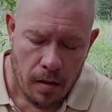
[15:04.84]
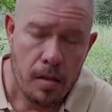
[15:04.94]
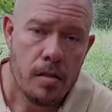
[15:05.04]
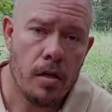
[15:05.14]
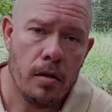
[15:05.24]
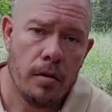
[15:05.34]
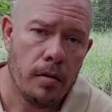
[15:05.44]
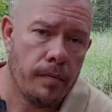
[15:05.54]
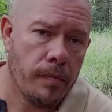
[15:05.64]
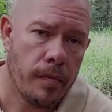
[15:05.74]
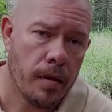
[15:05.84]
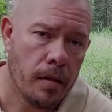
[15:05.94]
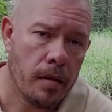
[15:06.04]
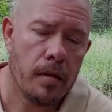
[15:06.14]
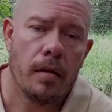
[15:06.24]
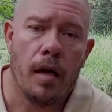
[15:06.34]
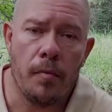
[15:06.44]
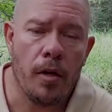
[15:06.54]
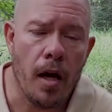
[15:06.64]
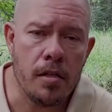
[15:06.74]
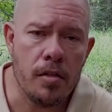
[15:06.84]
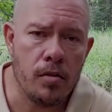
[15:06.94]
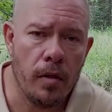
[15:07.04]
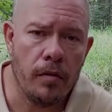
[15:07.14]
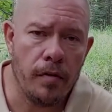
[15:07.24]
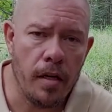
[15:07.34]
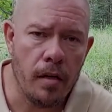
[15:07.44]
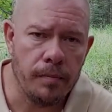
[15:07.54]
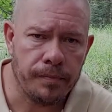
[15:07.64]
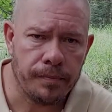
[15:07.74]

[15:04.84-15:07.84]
So I hope you guys enjoyed the video.